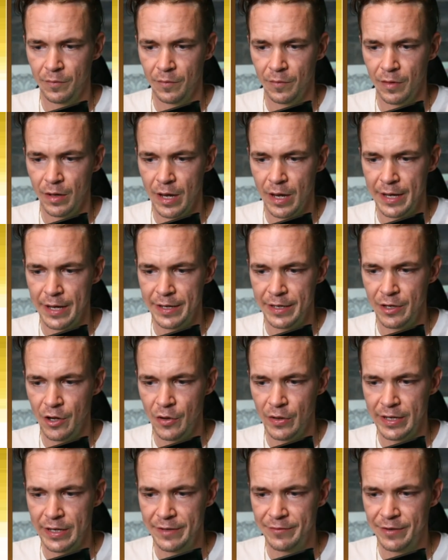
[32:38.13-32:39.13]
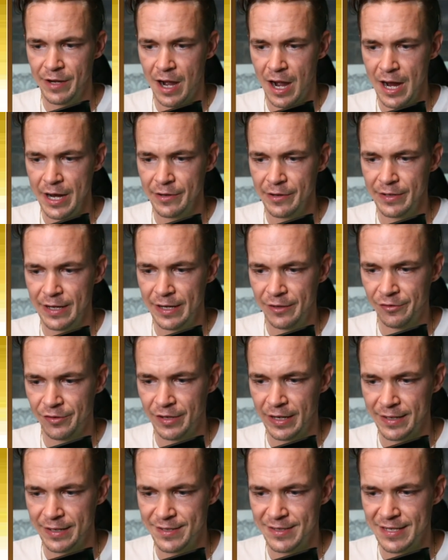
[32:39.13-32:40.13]
And you know, and even higher yesterday
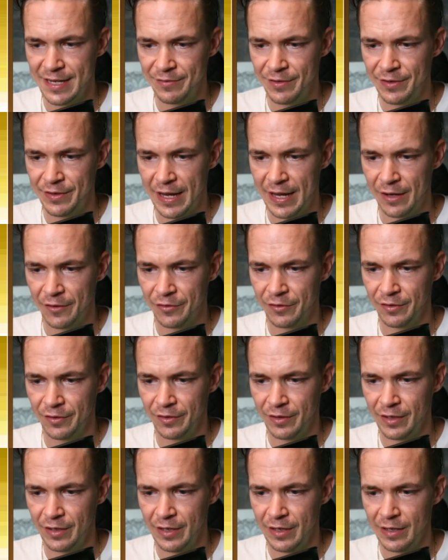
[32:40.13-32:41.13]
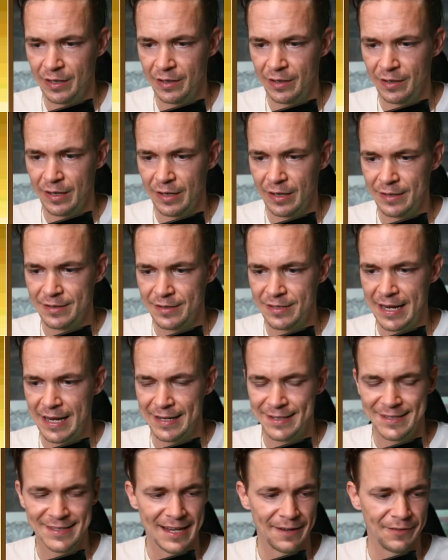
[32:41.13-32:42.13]
at 7,000, and today
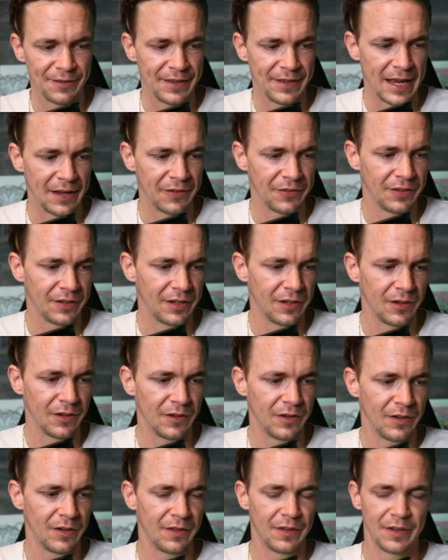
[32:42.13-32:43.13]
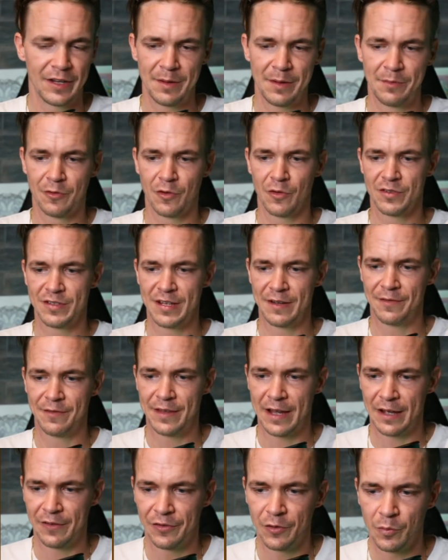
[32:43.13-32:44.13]
it's 7,000, or the day before
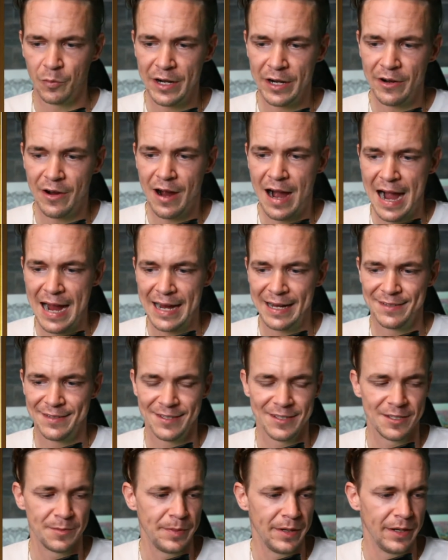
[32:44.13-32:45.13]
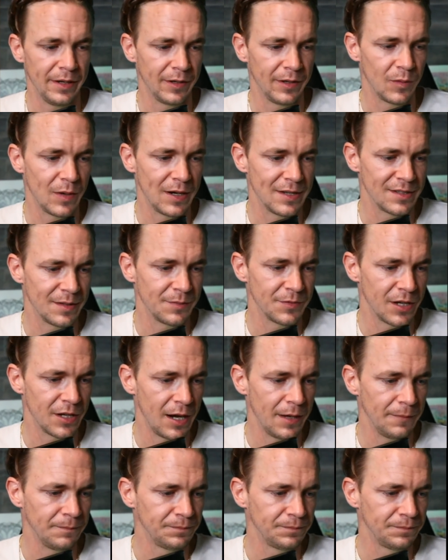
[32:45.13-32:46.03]
7,000. So we're at our highest it's been in quite some time.